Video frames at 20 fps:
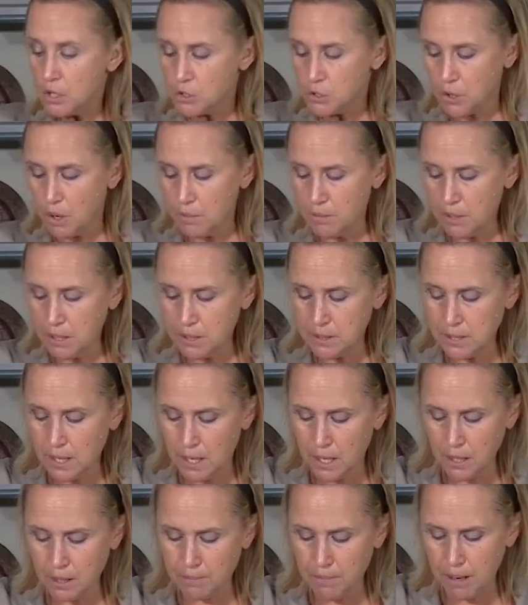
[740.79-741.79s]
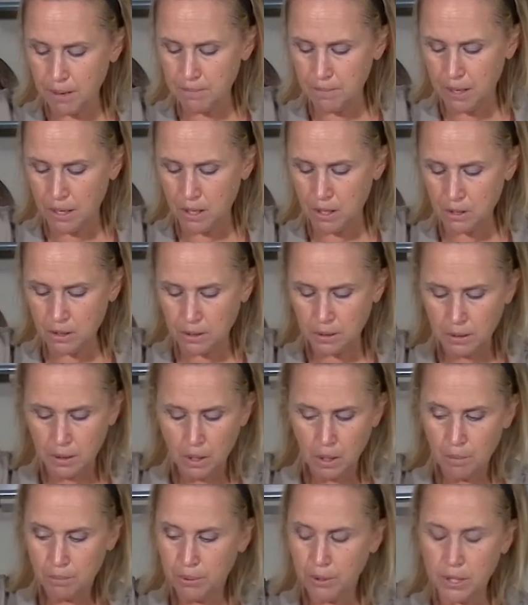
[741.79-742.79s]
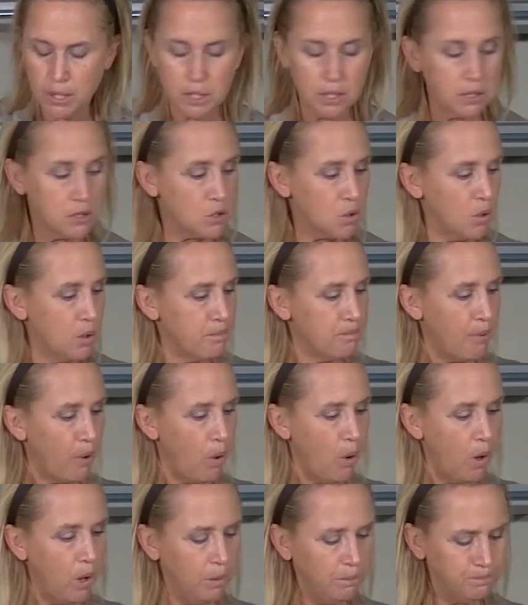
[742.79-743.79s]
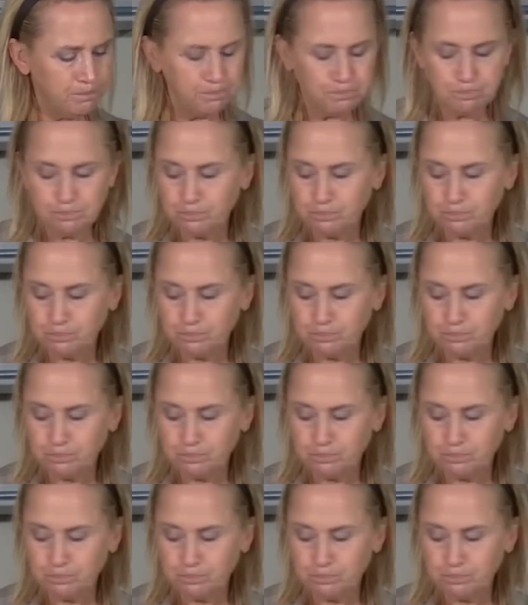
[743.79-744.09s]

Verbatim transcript: So I'm going to take my milk, put it into a bowl.